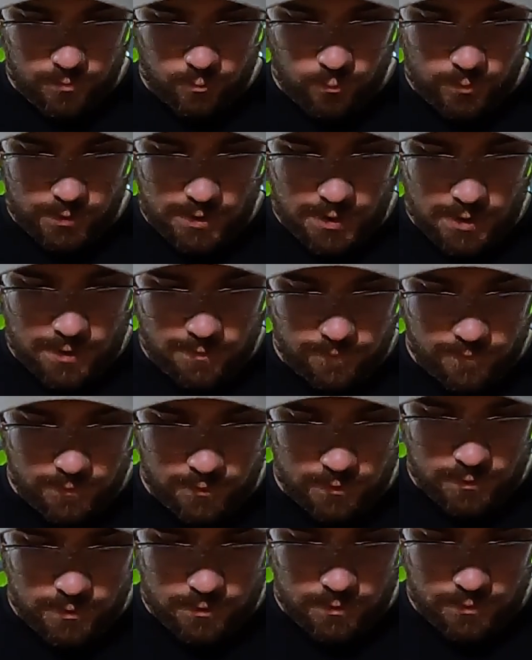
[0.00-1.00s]
We have
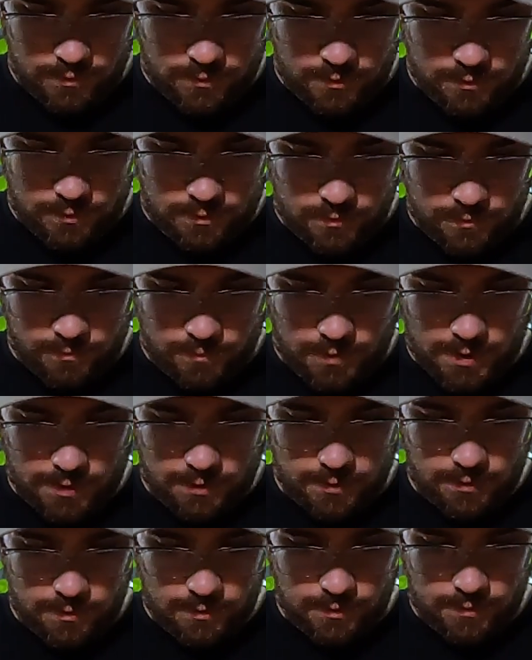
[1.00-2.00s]
a good
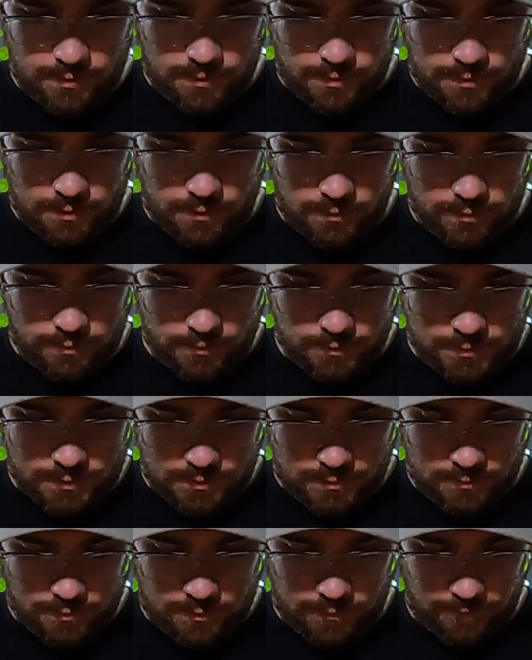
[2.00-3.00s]
P.E.K.K.A in there
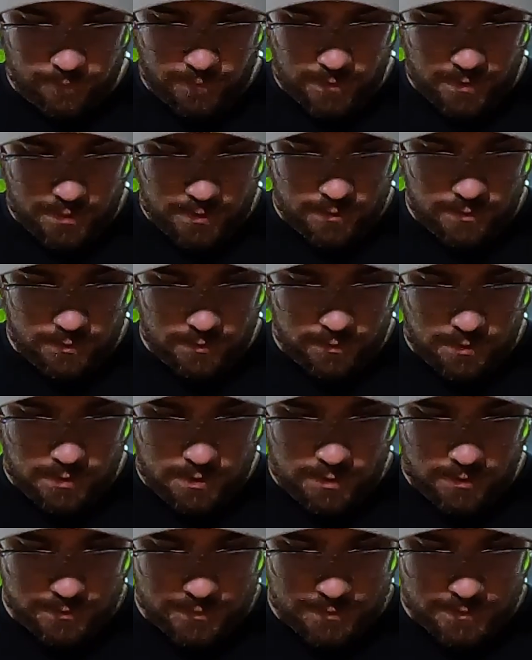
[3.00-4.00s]
to defend
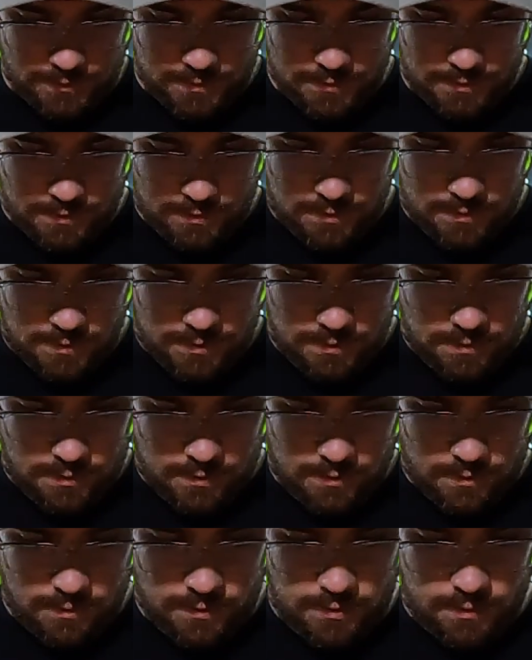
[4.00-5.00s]
against
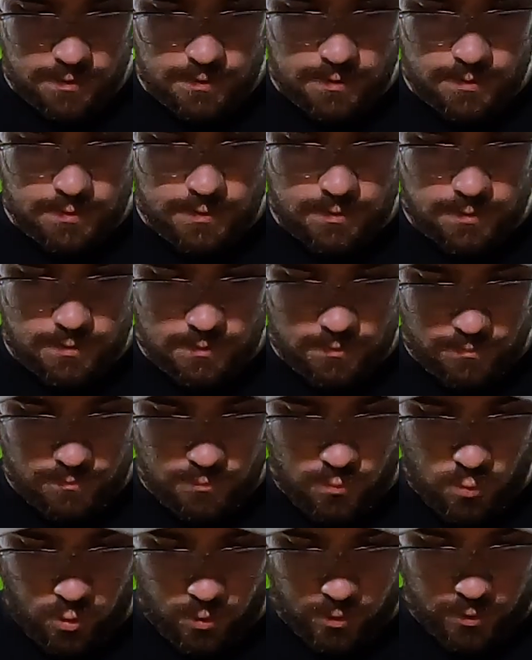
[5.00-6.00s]
the
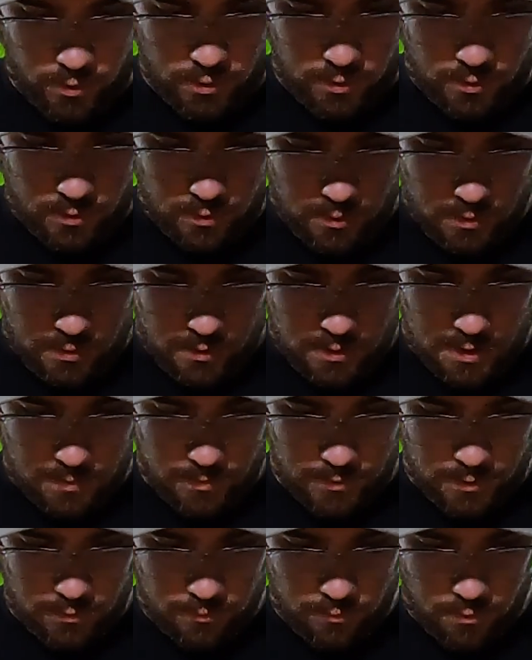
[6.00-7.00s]
mortar. I'm
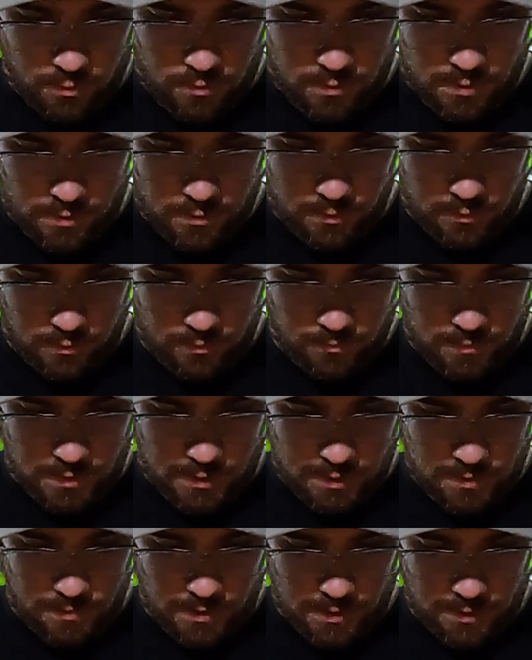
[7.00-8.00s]
going to throw another
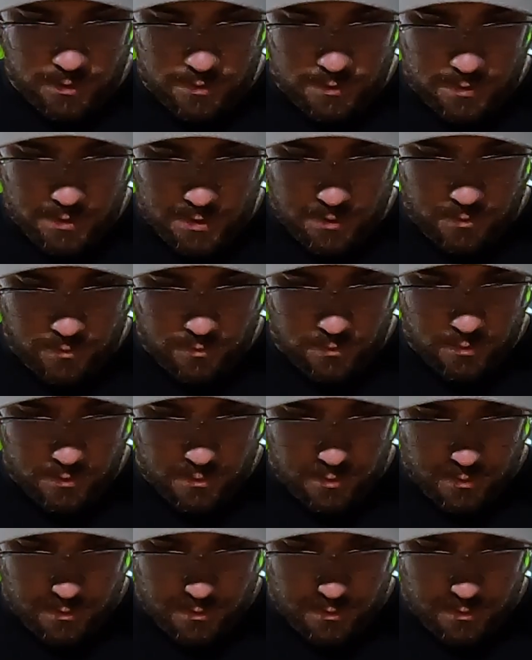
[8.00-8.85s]
mini P.E.K.K.A down,